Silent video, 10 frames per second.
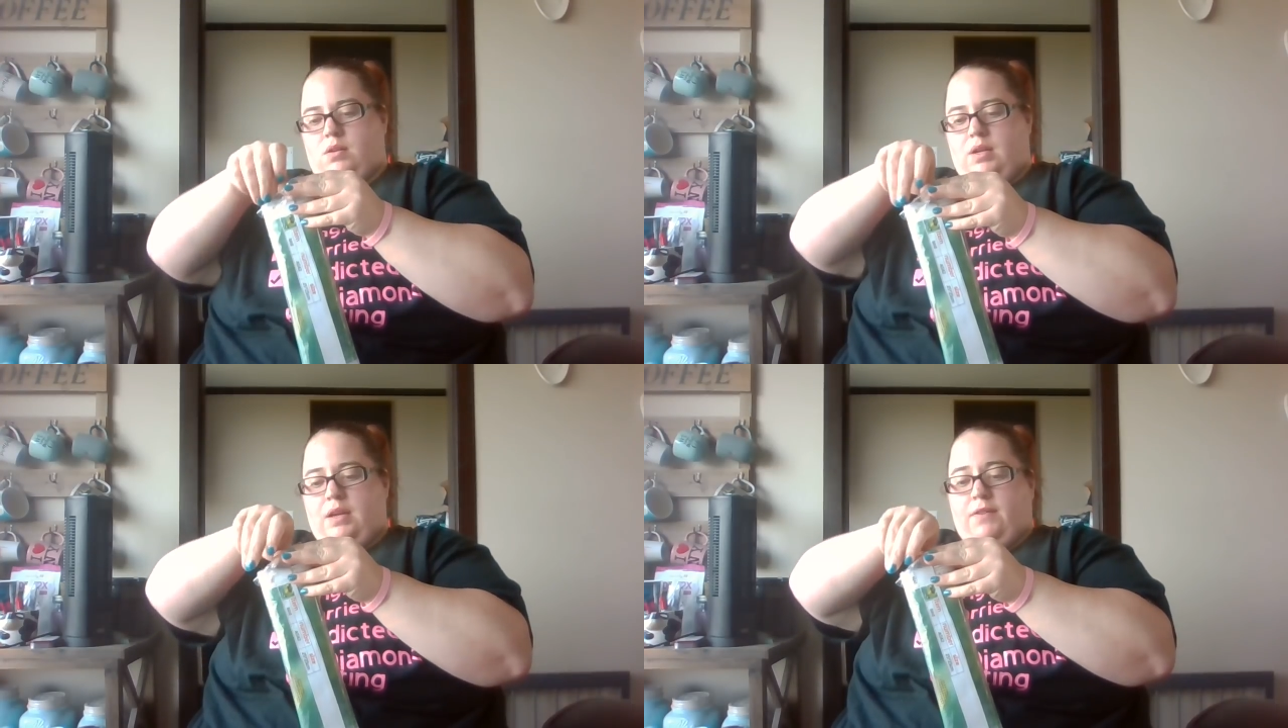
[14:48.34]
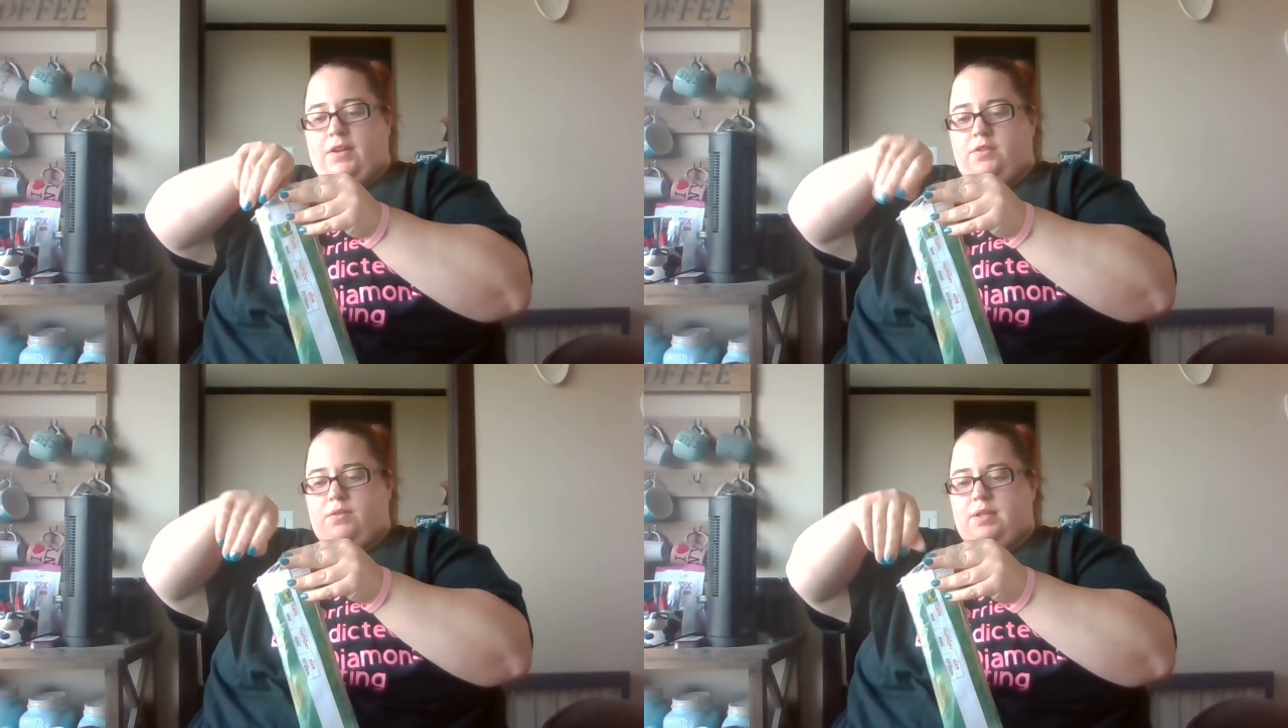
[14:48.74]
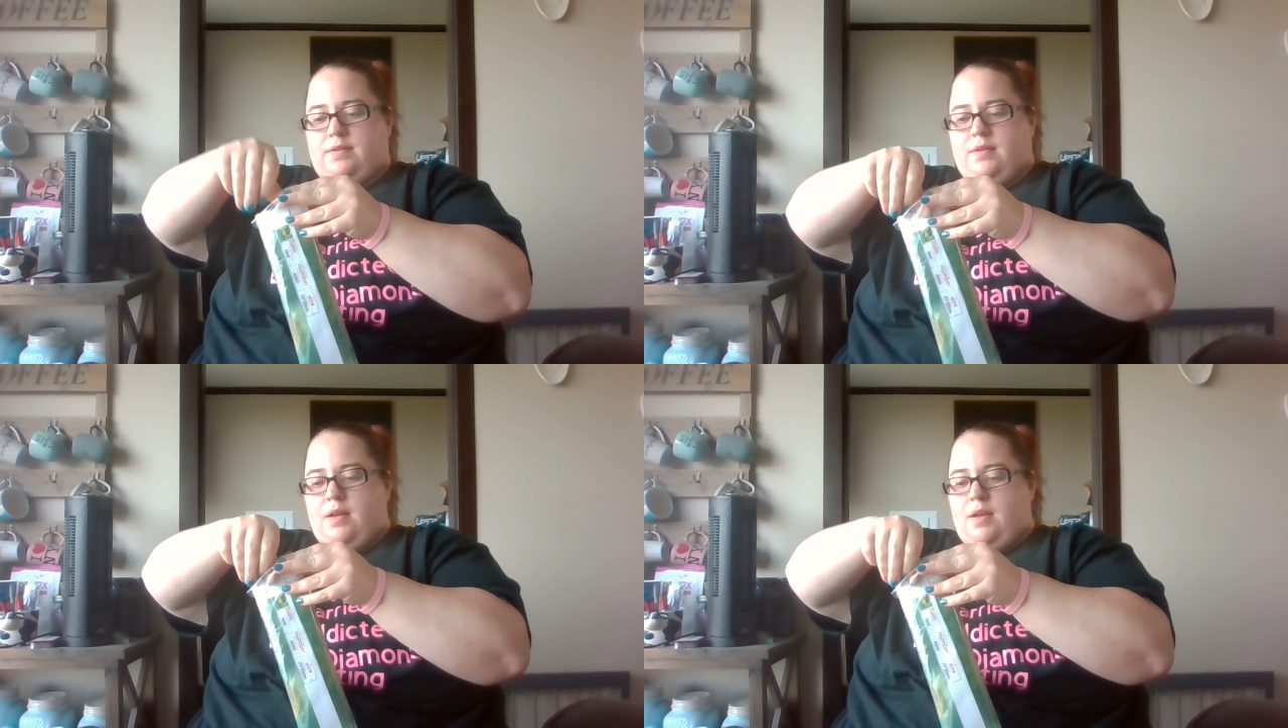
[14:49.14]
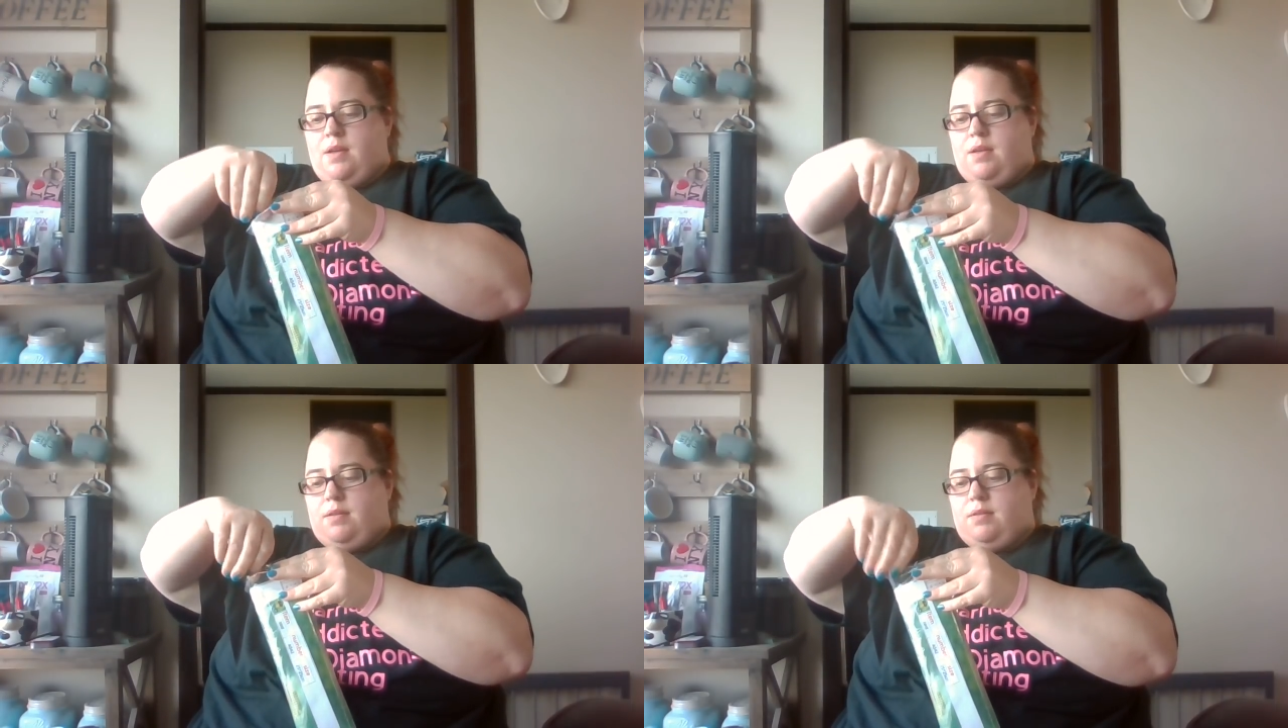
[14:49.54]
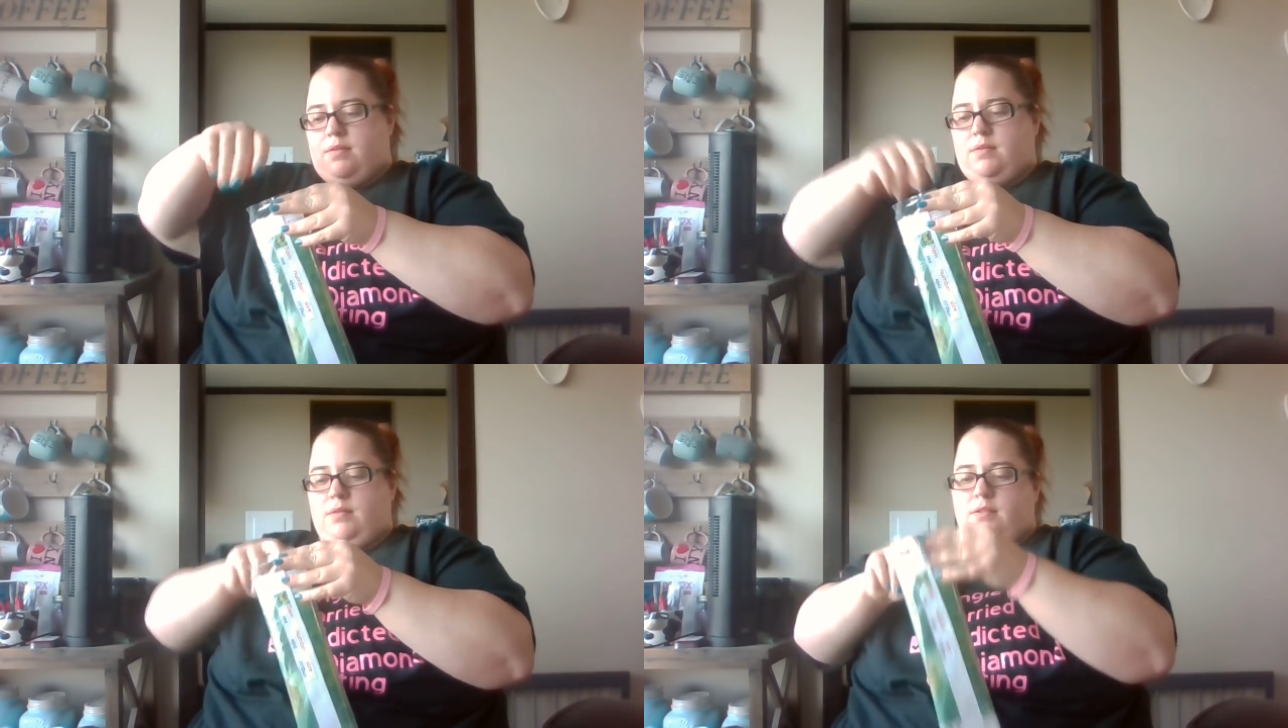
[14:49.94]
If I do these.
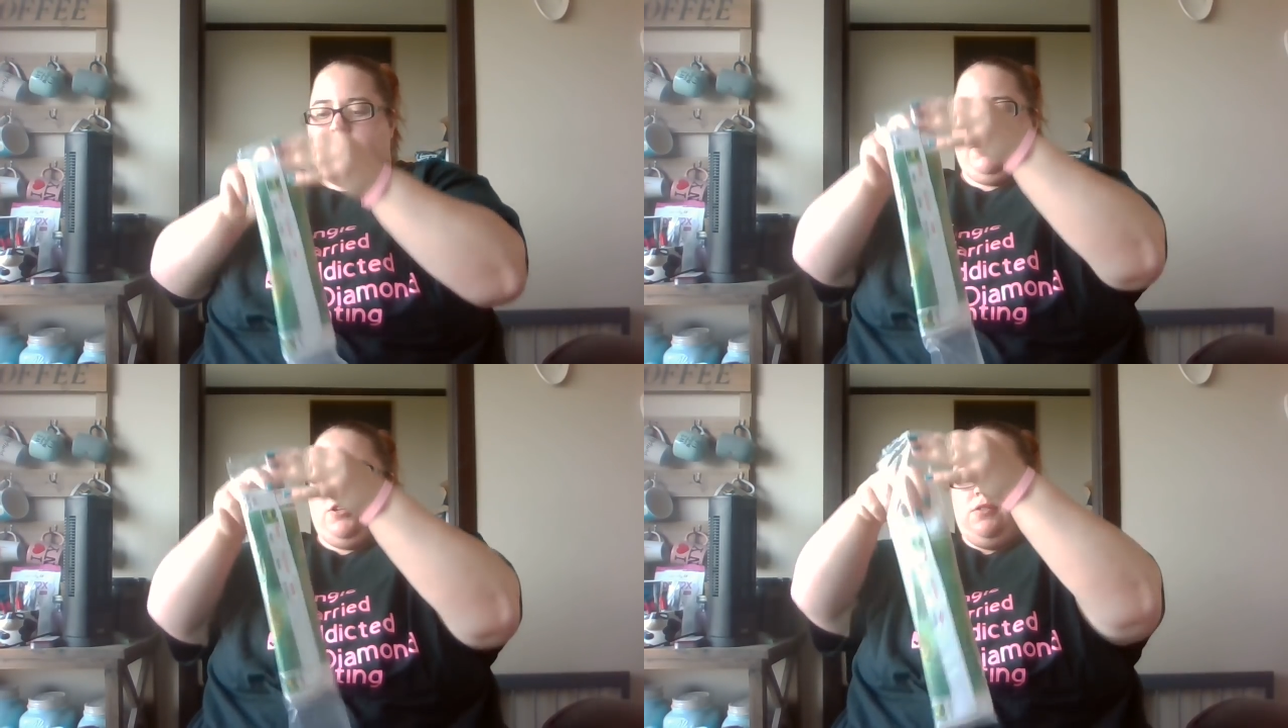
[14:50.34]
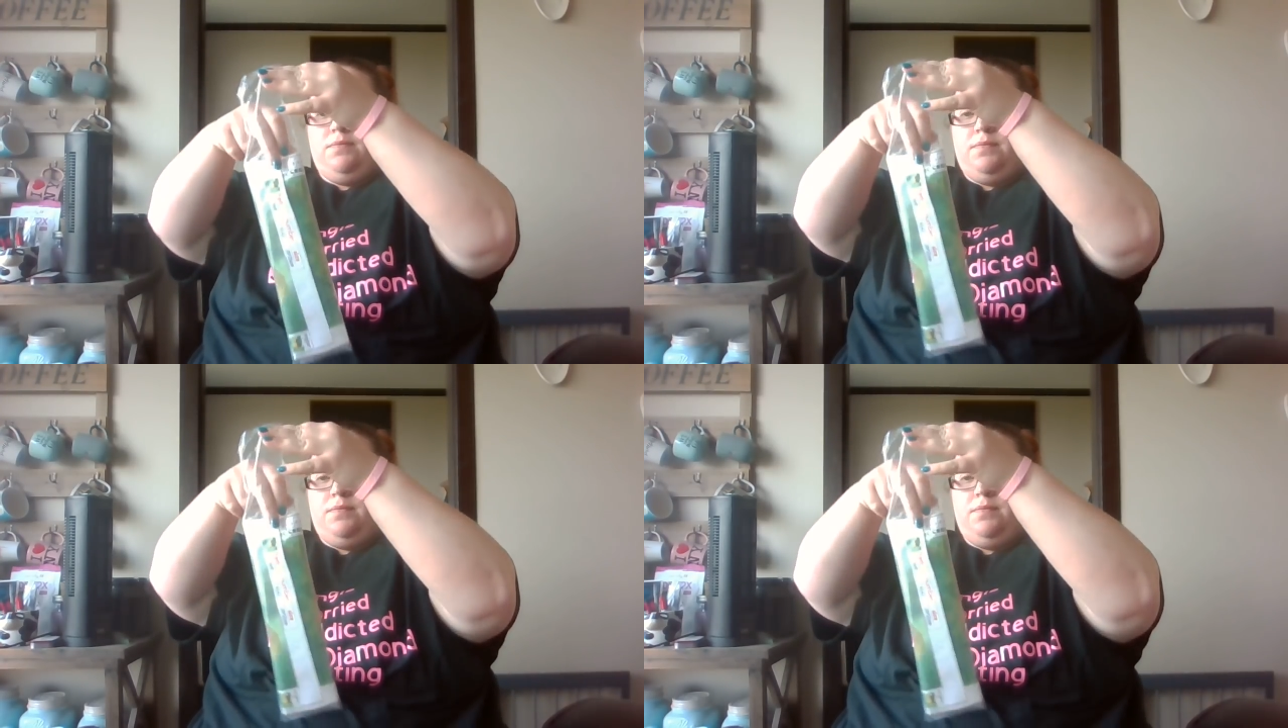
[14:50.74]
You never know.